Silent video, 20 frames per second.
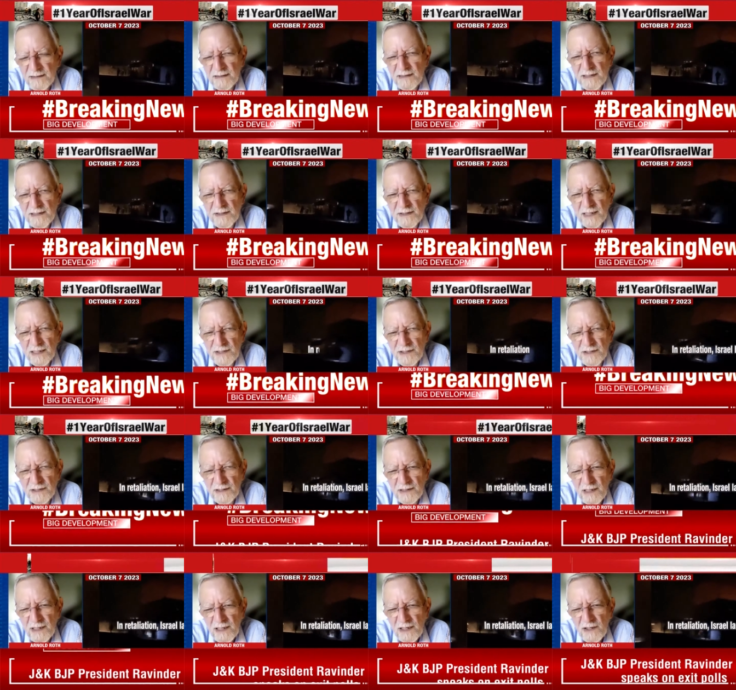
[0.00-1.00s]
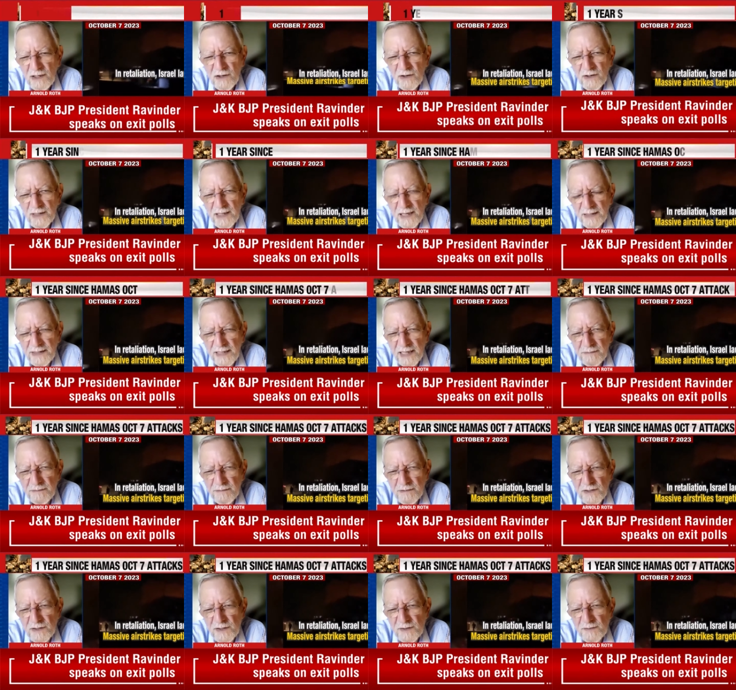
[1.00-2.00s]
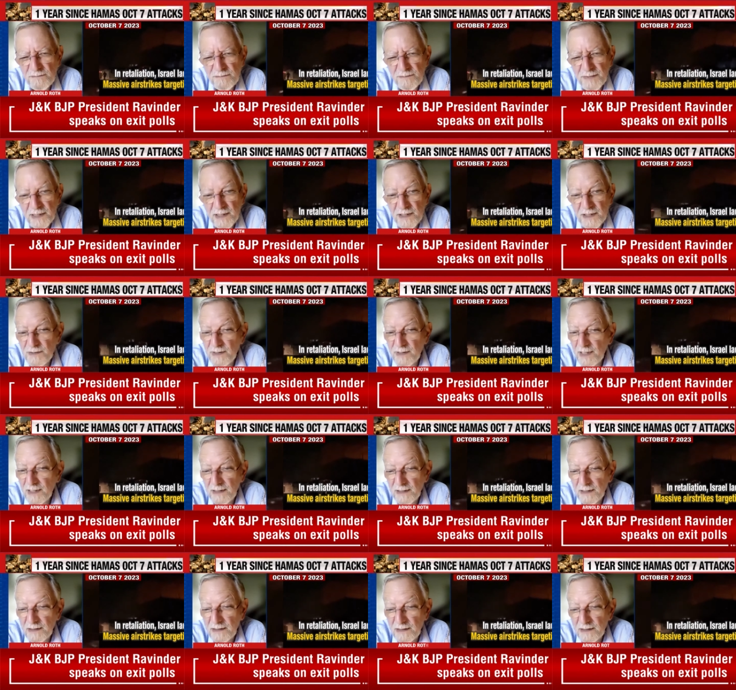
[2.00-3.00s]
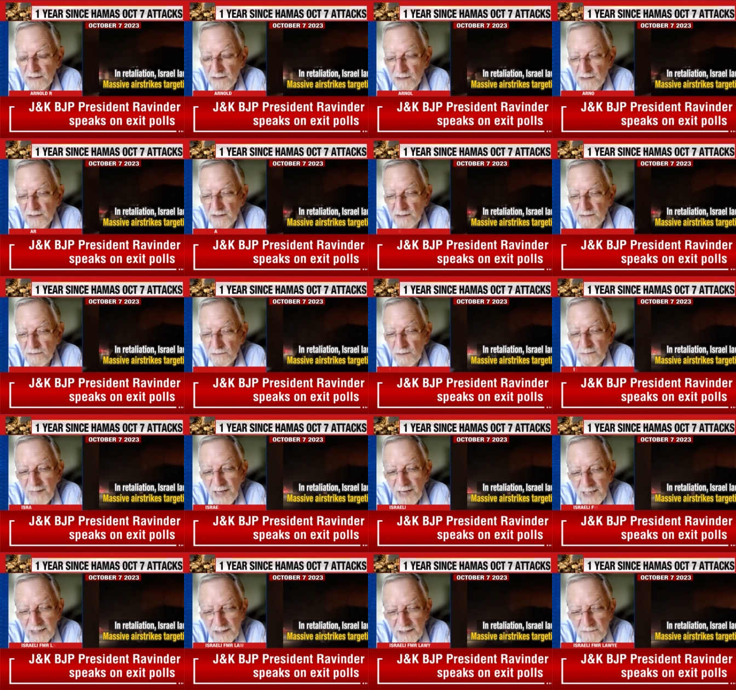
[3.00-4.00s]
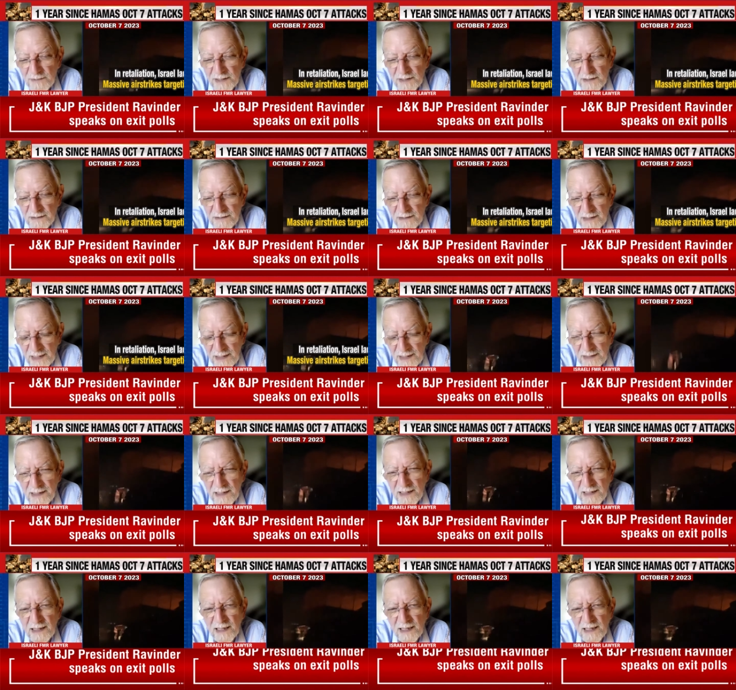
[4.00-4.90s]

destruction on our neighbors, but Israel is remarkably united in the